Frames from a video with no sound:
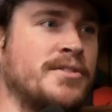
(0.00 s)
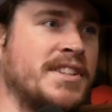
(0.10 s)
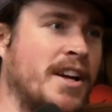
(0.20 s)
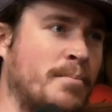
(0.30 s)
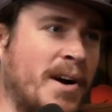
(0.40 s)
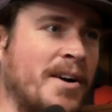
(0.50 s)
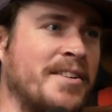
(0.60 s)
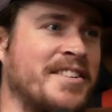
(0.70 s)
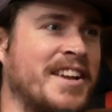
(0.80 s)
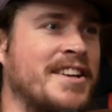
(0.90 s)
to get a
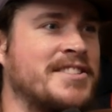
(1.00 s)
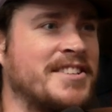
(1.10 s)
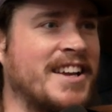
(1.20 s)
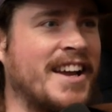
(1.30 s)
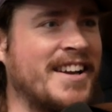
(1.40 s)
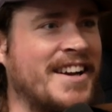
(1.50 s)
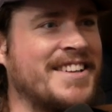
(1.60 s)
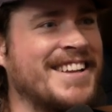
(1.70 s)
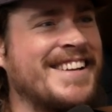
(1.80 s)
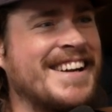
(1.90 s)
pardon yesterday.
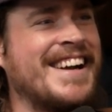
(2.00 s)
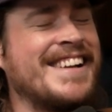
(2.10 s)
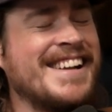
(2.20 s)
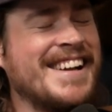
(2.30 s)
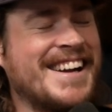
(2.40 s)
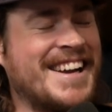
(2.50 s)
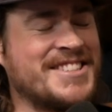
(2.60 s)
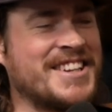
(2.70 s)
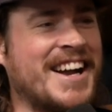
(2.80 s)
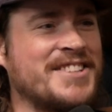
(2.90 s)

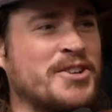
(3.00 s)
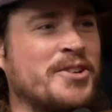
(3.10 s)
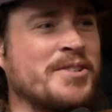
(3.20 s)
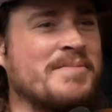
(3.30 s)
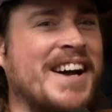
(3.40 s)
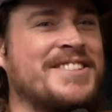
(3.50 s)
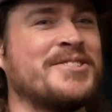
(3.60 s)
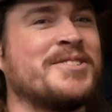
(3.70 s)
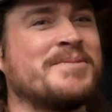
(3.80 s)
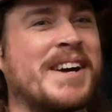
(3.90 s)
I told him
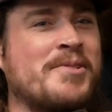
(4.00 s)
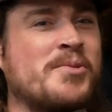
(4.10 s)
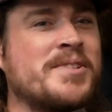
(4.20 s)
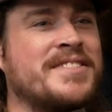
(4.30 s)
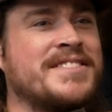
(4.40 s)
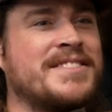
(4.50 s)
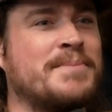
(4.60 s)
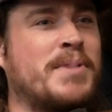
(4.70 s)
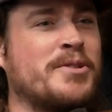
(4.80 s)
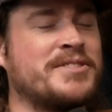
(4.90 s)
I
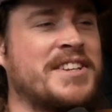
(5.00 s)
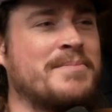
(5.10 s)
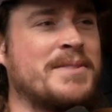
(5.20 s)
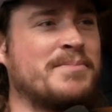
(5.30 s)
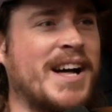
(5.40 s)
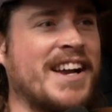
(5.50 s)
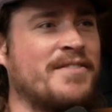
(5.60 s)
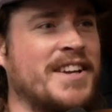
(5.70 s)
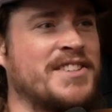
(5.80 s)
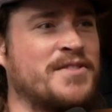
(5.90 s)
wouldn't post him in
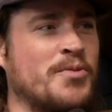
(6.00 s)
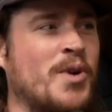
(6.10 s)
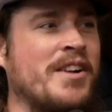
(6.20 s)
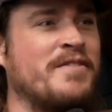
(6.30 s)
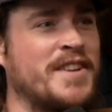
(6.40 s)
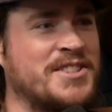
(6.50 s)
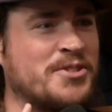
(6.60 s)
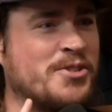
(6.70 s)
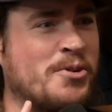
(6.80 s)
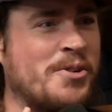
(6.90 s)
blackface for one
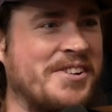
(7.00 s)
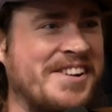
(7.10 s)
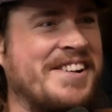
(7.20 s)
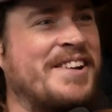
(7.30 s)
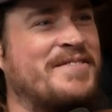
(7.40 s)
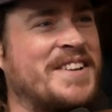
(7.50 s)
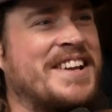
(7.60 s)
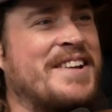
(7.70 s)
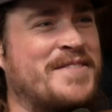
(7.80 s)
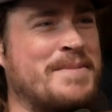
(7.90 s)
fiscal quarter
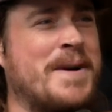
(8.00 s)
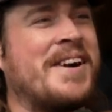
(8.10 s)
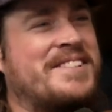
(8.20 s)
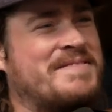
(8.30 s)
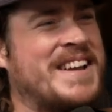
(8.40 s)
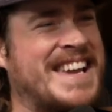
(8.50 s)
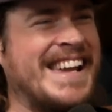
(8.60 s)
if he pardoned me.